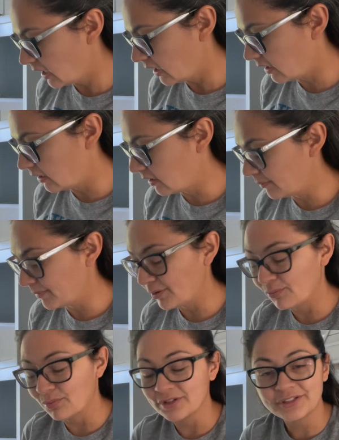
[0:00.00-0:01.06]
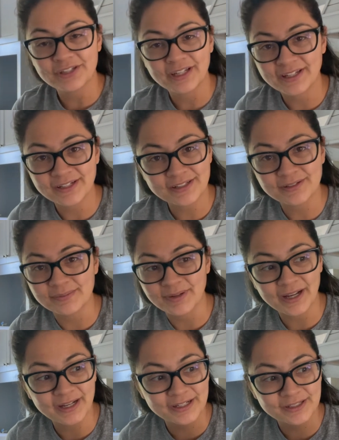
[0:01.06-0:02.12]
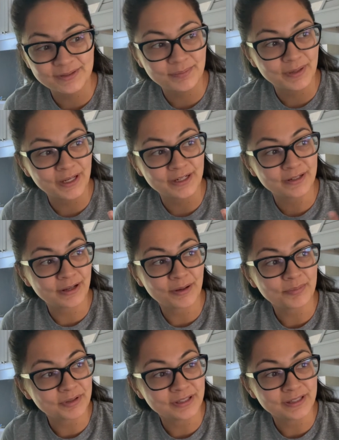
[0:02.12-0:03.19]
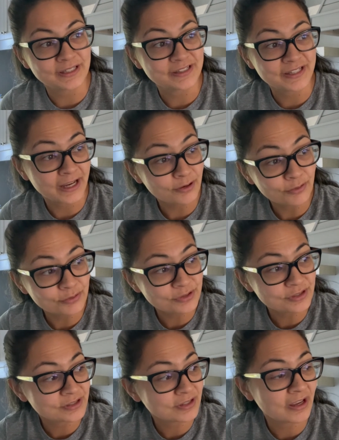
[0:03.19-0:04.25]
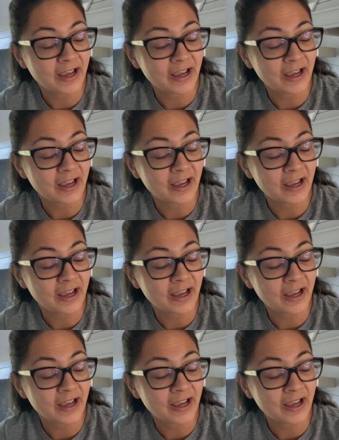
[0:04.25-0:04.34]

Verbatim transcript: Um, once I get some ice made up in this house,